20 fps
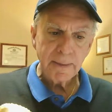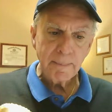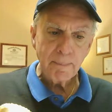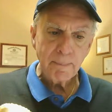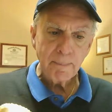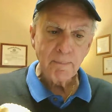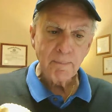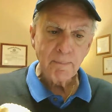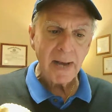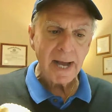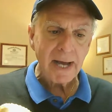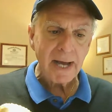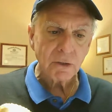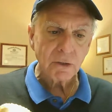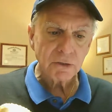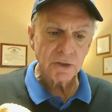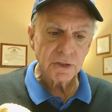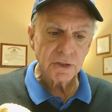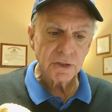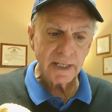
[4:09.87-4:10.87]

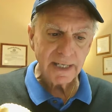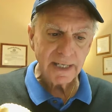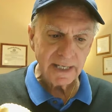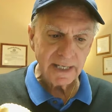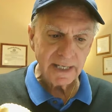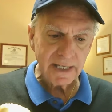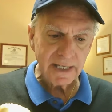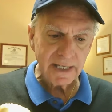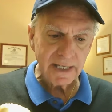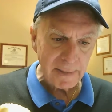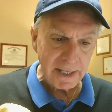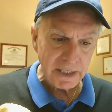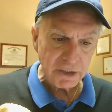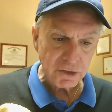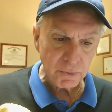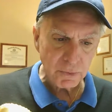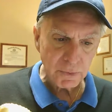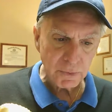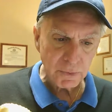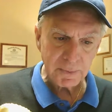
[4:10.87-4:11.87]
mount an
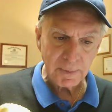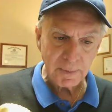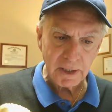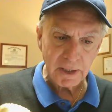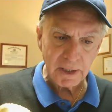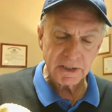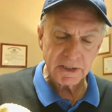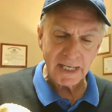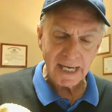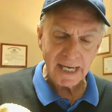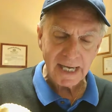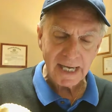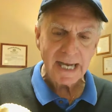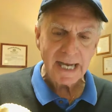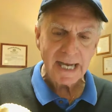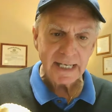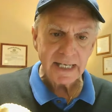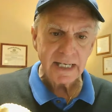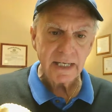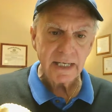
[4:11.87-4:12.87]
inflammation response,
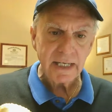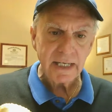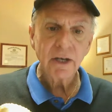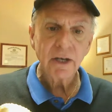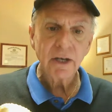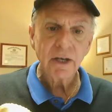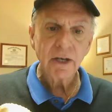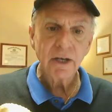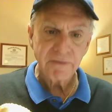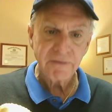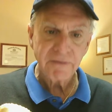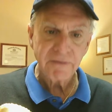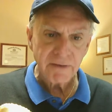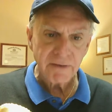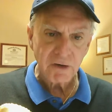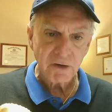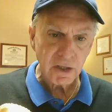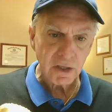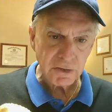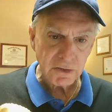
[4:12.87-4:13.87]
i.e., our
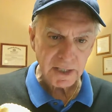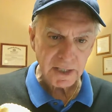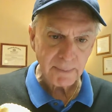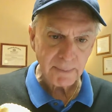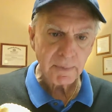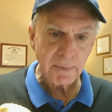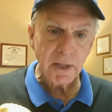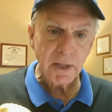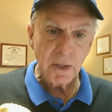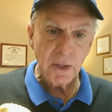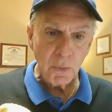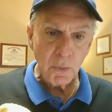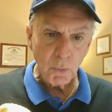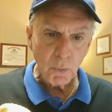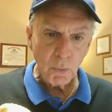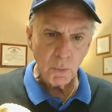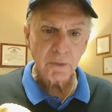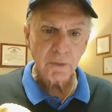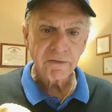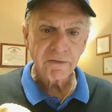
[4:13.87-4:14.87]
fever goes up
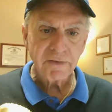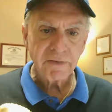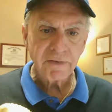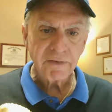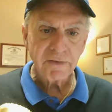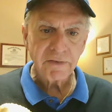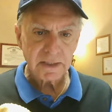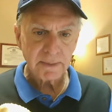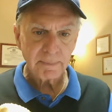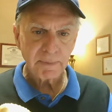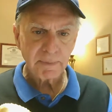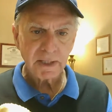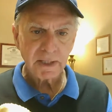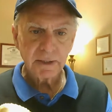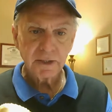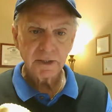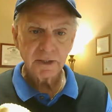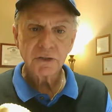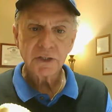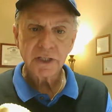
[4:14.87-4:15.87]
when we're fighting something.
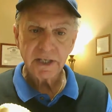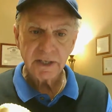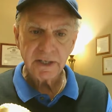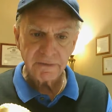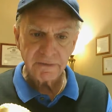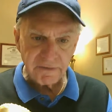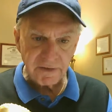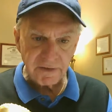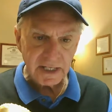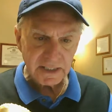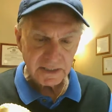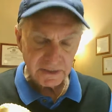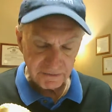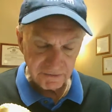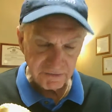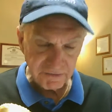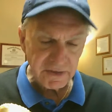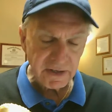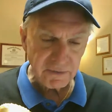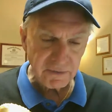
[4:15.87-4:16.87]
You see it as a
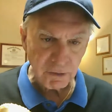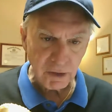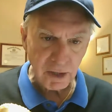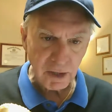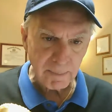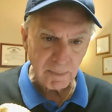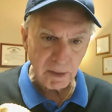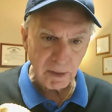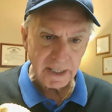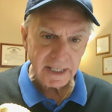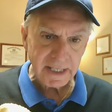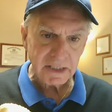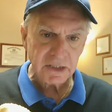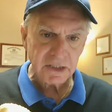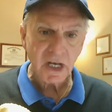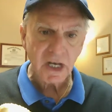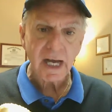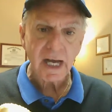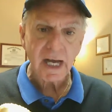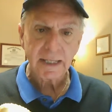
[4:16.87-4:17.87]
fever, our body gets
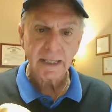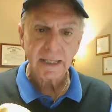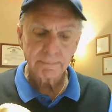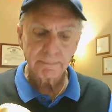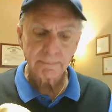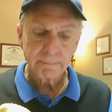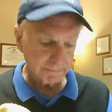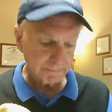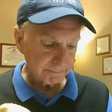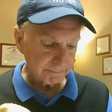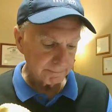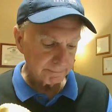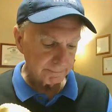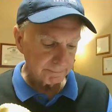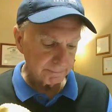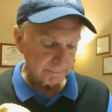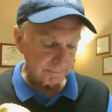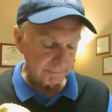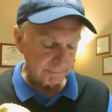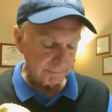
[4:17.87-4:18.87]
hot.
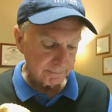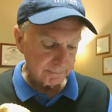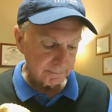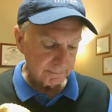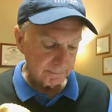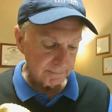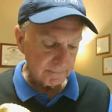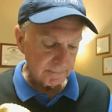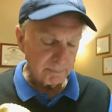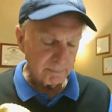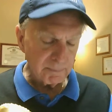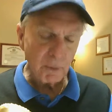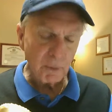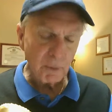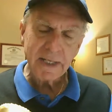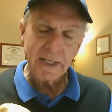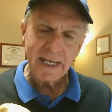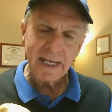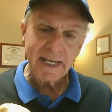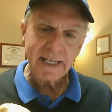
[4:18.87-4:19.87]
But
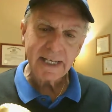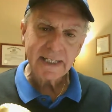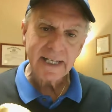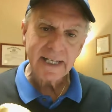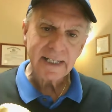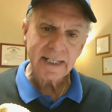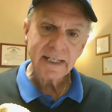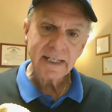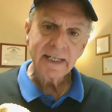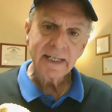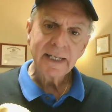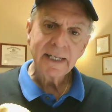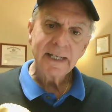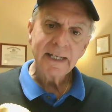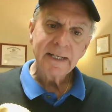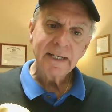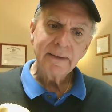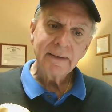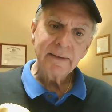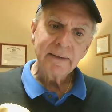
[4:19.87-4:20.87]
we
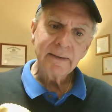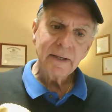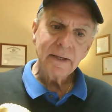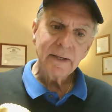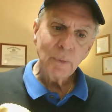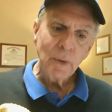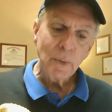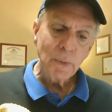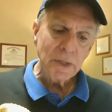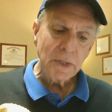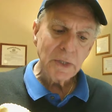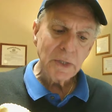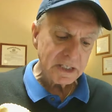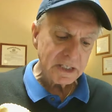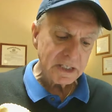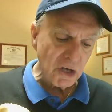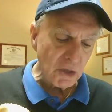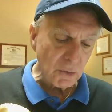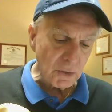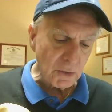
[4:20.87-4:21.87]
would
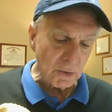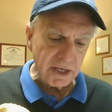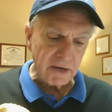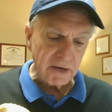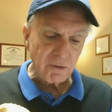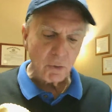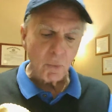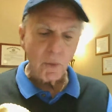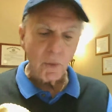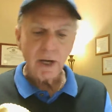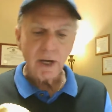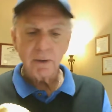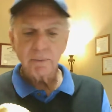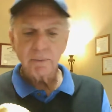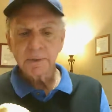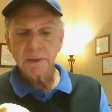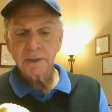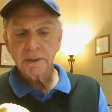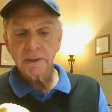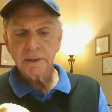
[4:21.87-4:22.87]
get totally
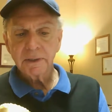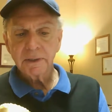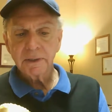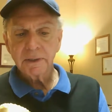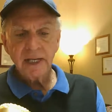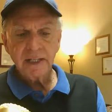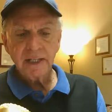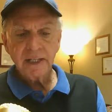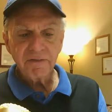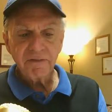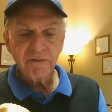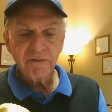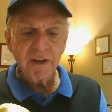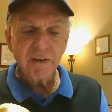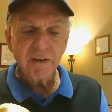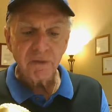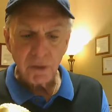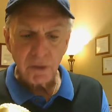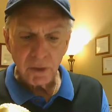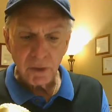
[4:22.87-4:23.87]
overwhelmed, and the
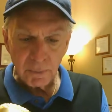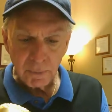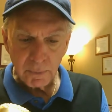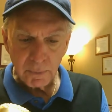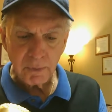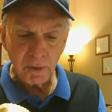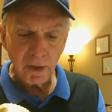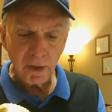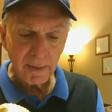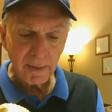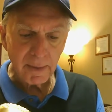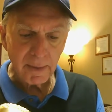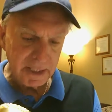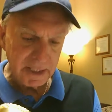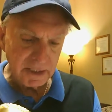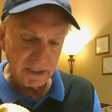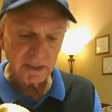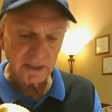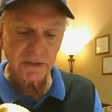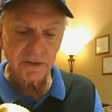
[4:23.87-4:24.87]
fever would probably
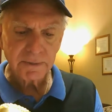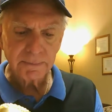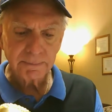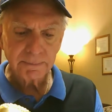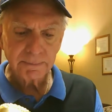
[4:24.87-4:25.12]
kill us